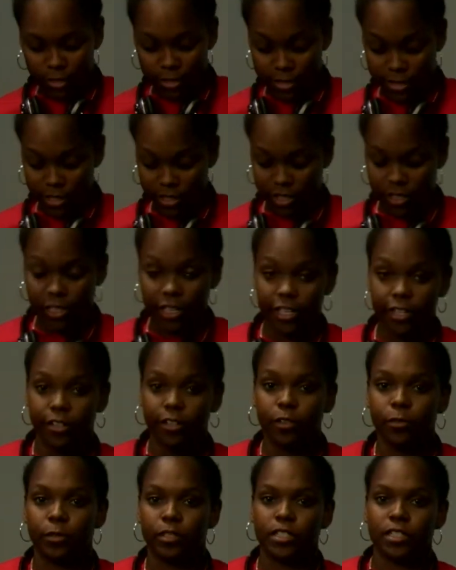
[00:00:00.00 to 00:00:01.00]
the session
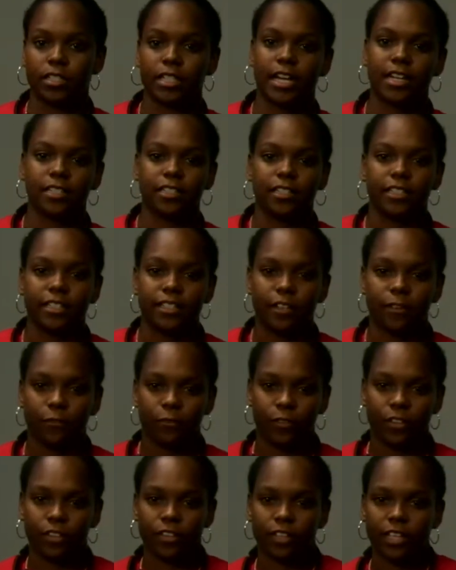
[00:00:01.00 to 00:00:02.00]
layer, which is actually the
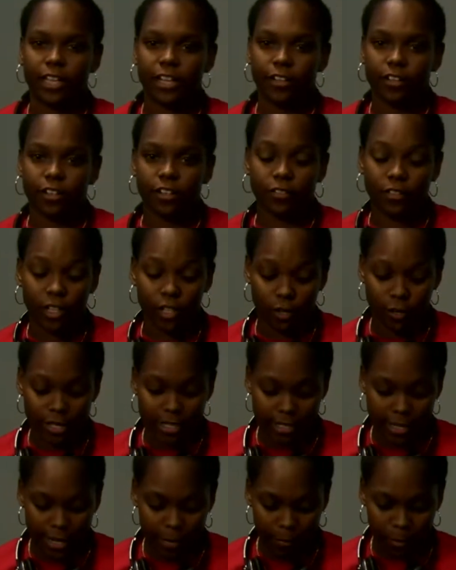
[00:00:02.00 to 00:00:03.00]
5th layer of the
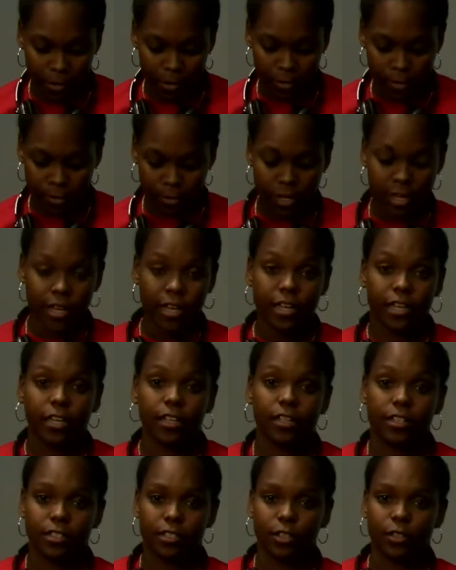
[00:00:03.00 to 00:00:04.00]
OSI model.
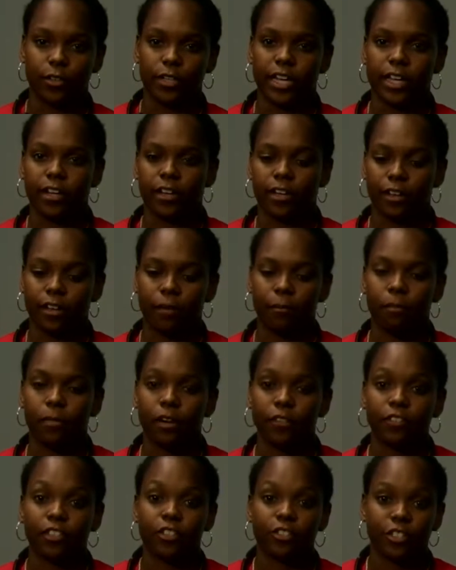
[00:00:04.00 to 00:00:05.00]
It is located
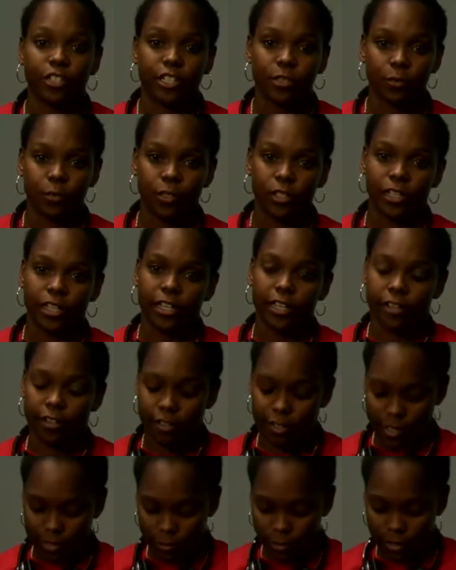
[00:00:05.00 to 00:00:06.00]
above the transport
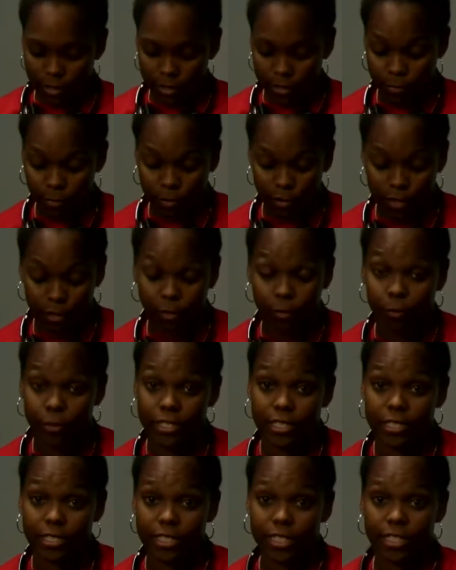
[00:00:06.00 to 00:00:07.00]
layer as well as below the
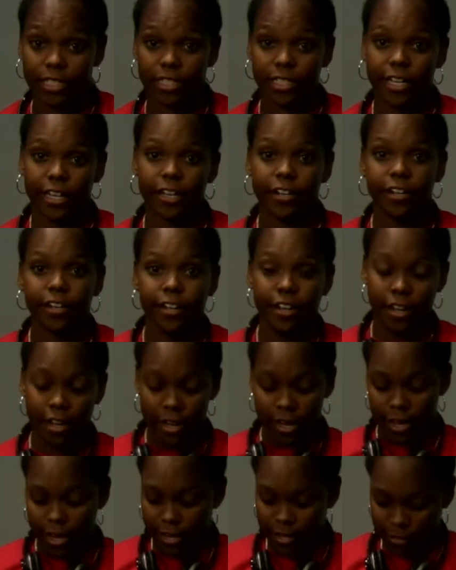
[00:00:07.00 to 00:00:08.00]
presentation layer.
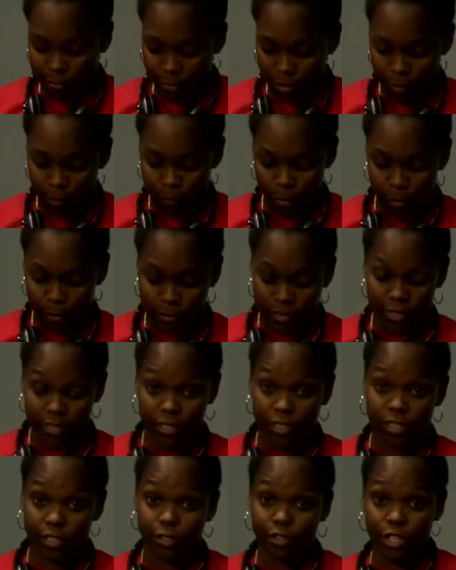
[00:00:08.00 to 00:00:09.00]
Its main purpose
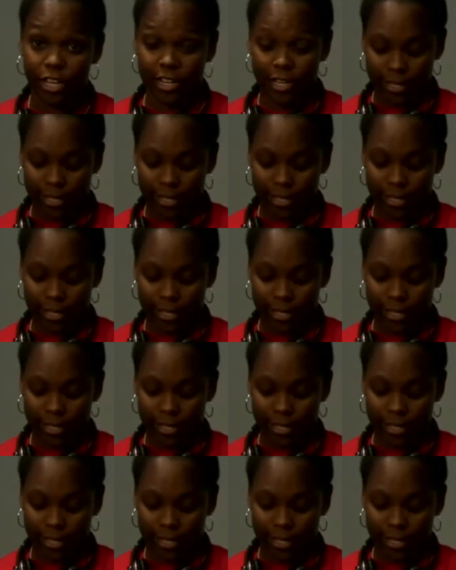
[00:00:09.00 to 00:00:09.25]
is to track